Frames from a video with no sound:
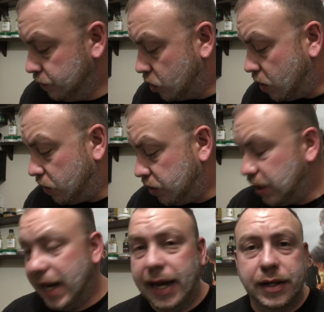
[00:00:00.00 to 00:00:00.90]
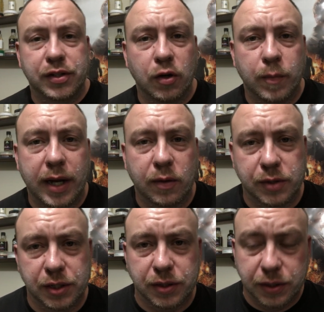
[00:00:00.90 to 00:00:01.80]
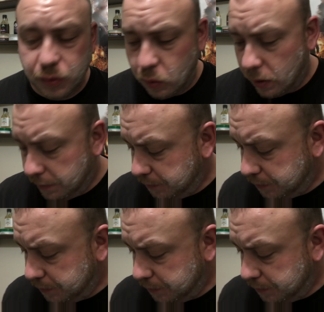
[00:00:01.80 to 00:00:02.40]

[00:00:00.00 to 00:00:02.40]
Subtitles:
It's called SAD, soap acquisition disorder.